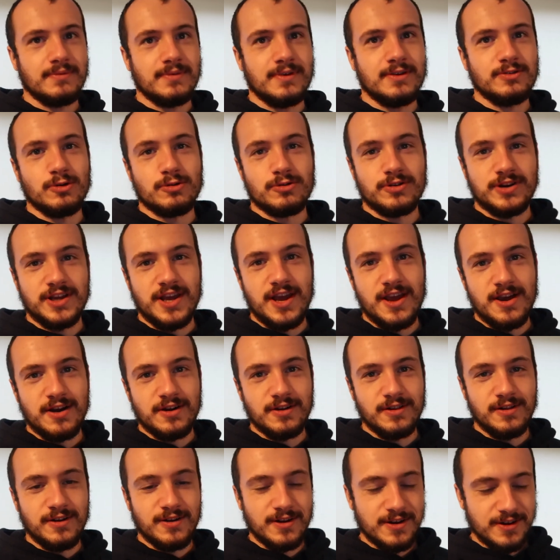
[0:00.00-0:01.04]
It's already 8
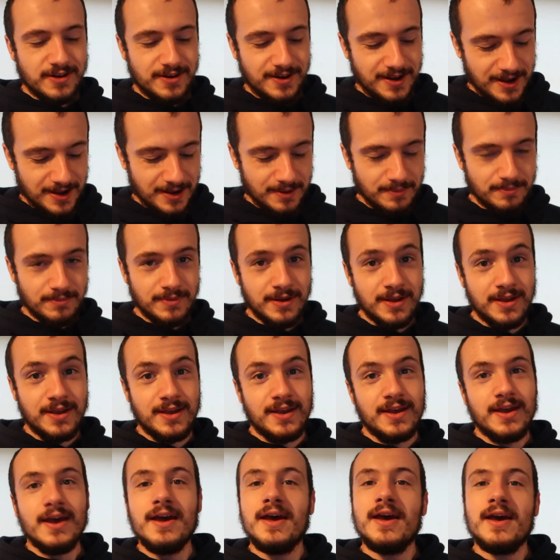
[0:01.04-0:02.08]
o'clock. Um,
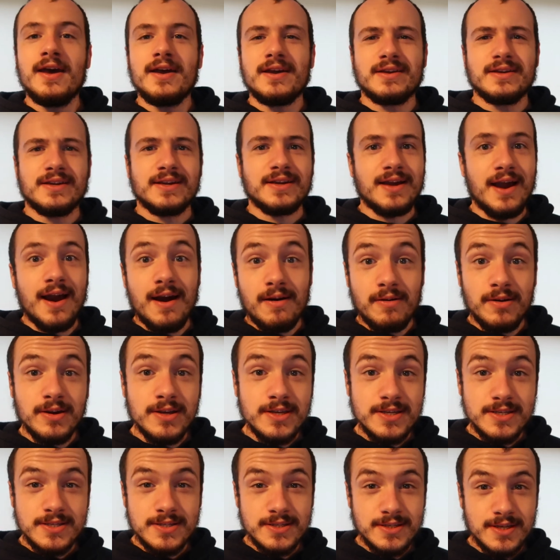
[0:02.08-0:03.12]

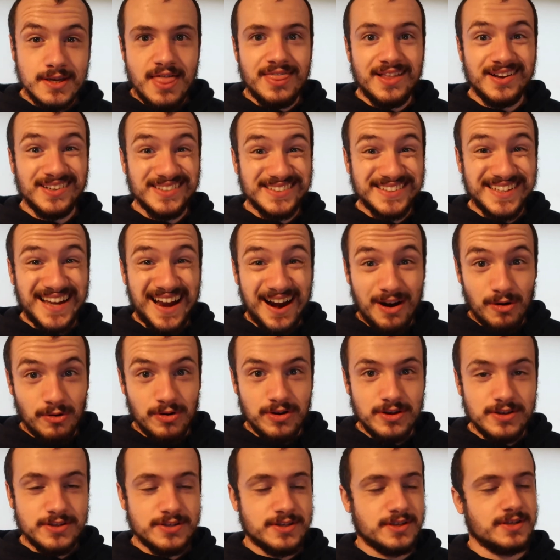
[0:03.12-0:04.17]
Karis, thanks
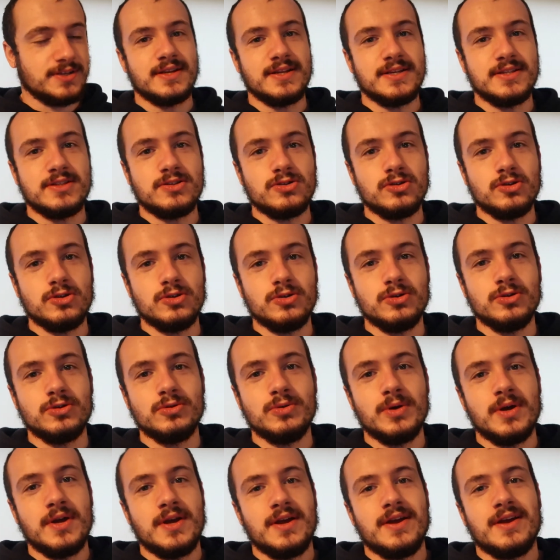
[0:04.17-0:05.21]
Karis, I did
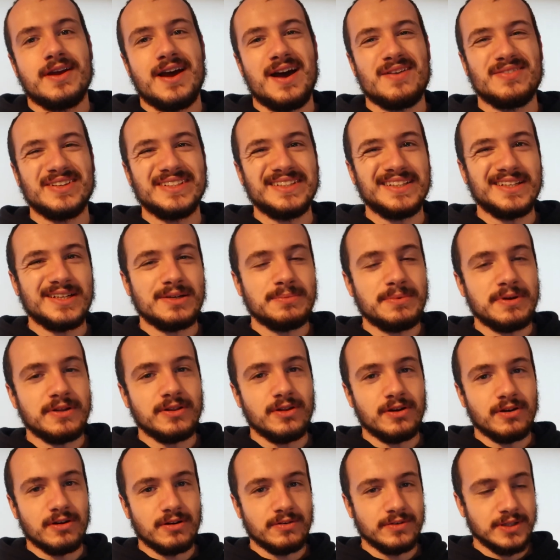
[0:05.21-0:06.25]
to have a little bit
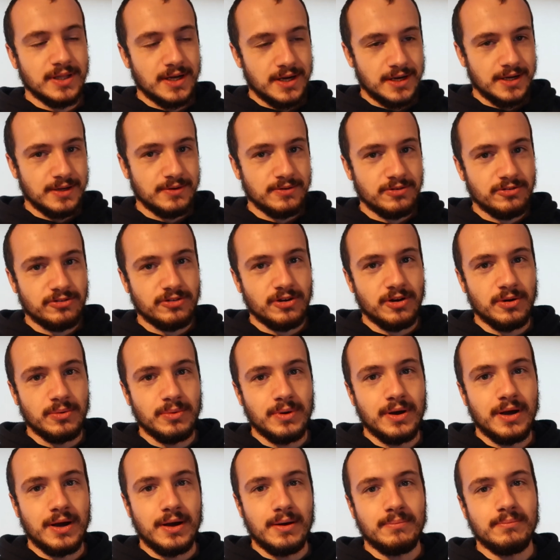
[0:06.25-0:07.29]
longer of a line.
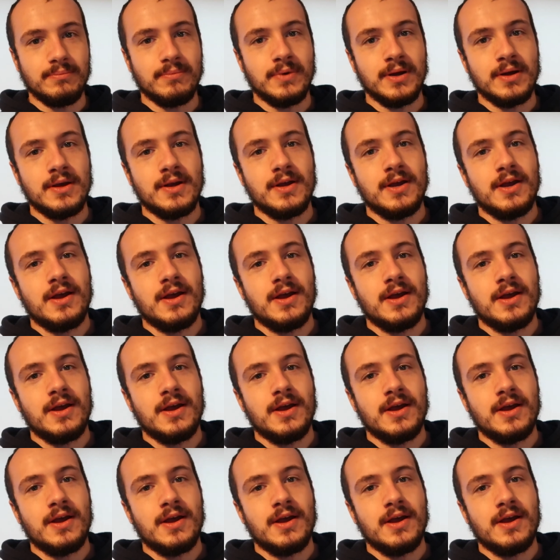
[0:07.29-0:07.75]
So um,